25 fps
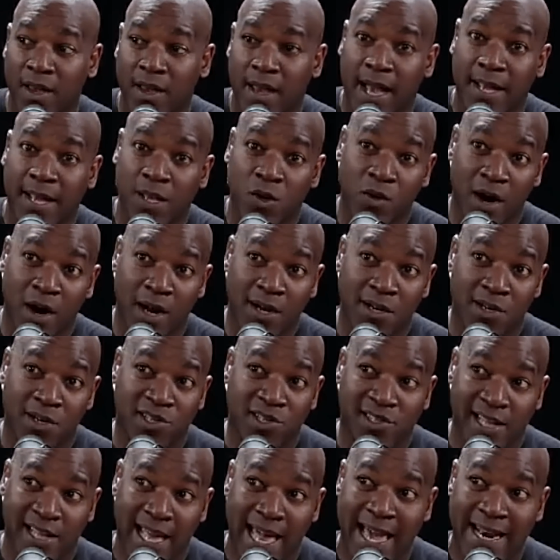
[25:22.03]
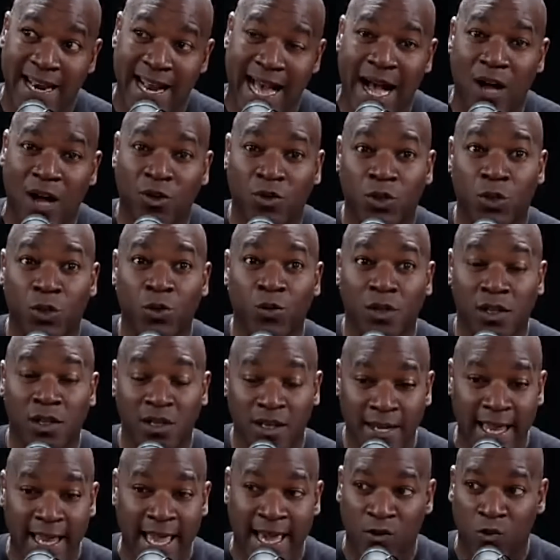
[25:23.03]
and you understand how to
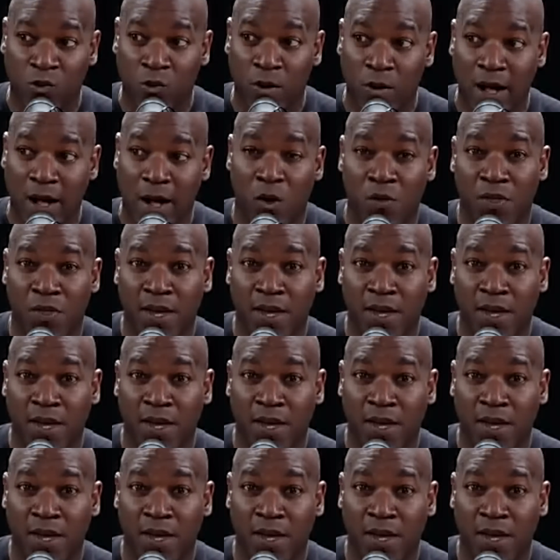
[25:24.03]
look at wealth